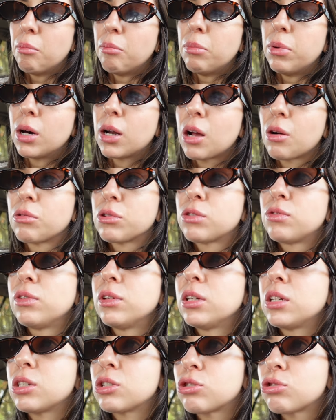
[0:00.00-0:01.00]
But I was
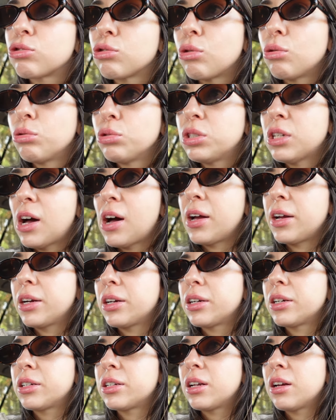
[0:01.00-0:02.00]
feeling so
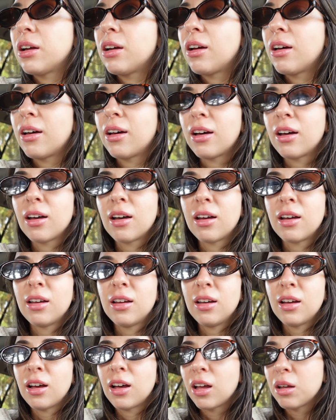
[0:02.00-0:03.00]
tired.
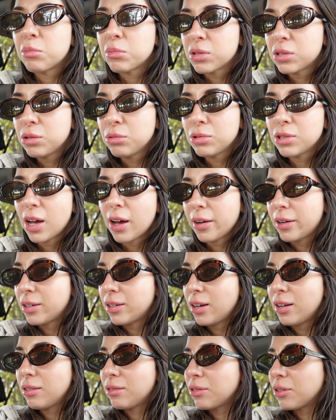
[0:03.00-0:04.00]
I'm still tired,
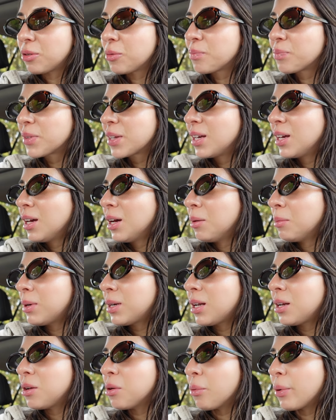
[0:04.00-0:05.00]
I don't know. But
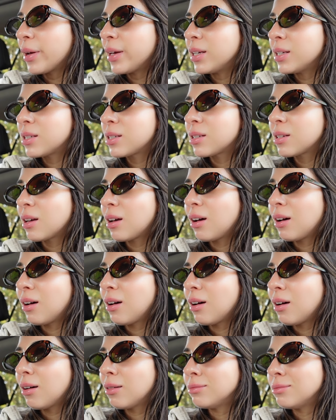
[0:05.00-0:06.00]
anyways,
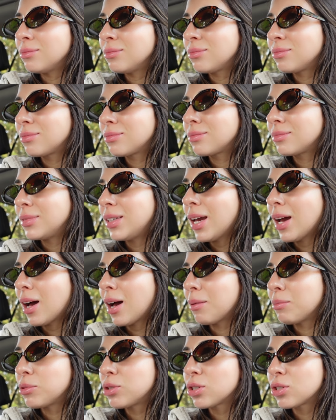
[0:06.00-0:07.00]
um yeah,
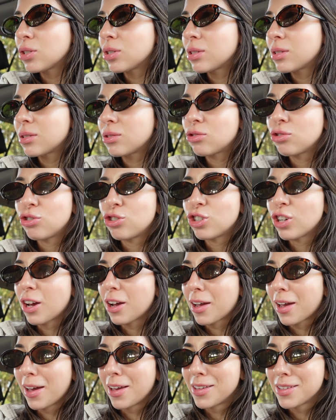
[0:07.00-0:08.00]
I'm just
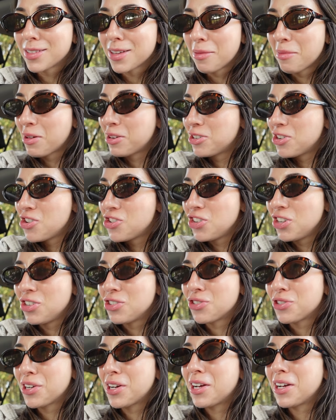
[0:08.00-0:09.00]
chugging some energy
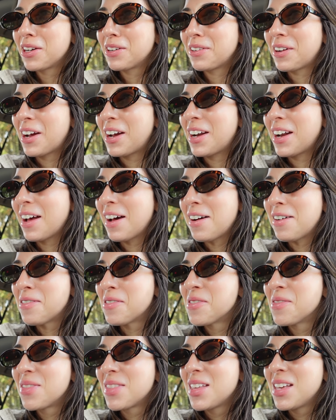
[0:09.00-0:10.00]
drink right
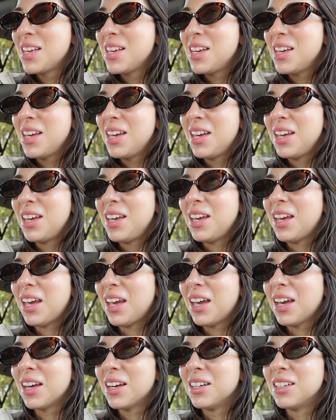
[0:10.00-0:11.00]
now
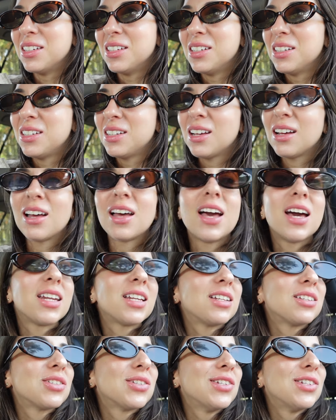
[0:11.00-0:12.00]
and
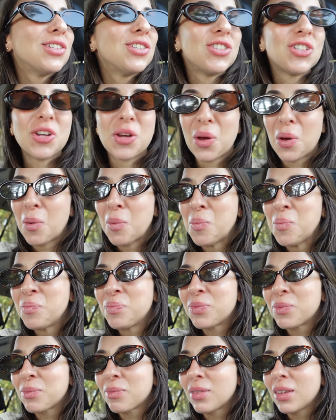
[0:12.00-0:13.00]
heading to the gym.
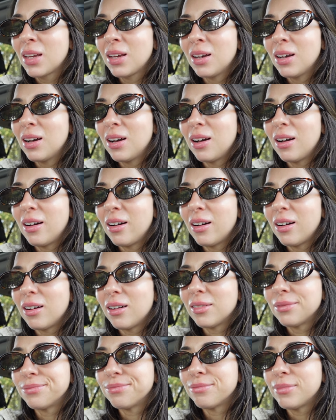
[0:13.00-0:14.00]

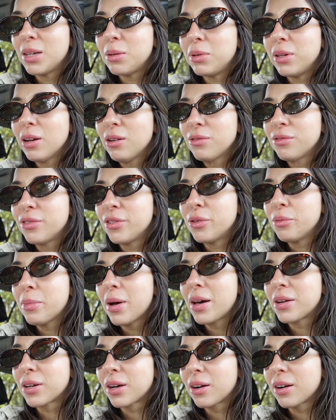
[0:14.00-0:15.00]
Um, maybe I'll feel
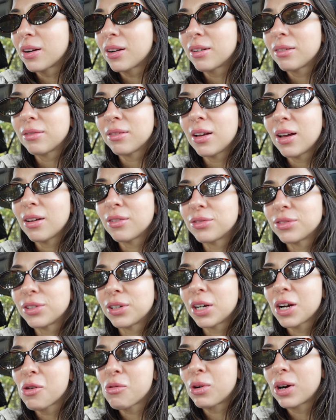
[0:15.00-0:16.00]
better
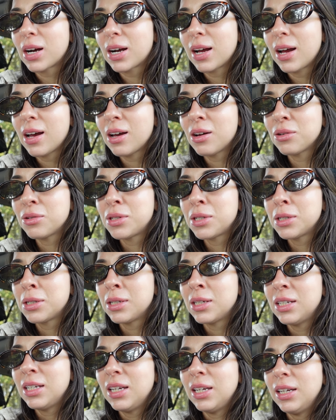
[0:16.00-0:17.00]
after a workout.
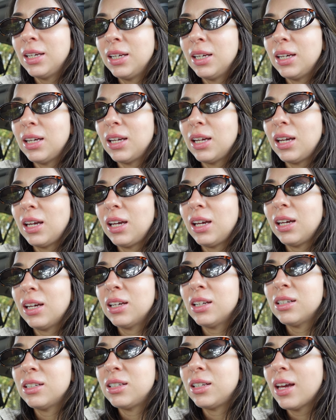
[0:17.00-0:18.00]

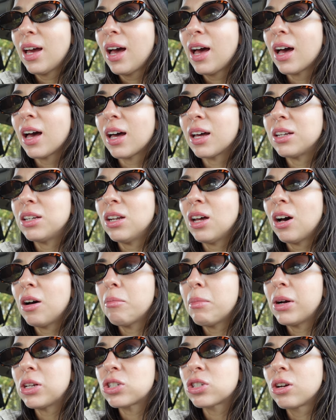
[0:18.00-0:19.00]
And yeah, not
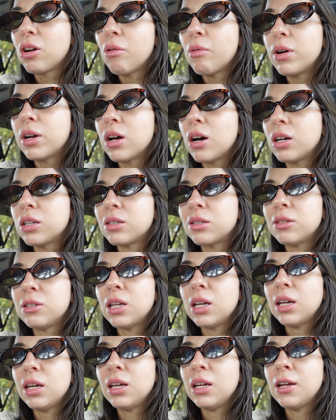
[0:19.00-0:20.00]
much going on
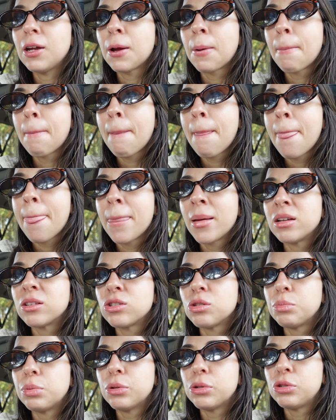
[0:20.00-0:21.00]
today. It's
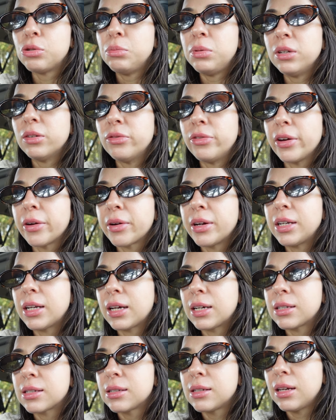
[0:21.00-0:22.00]
supposed to be a very
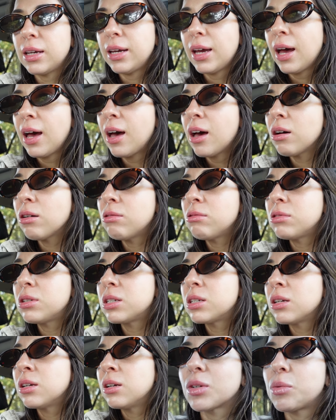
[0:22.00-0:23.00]
nice day out.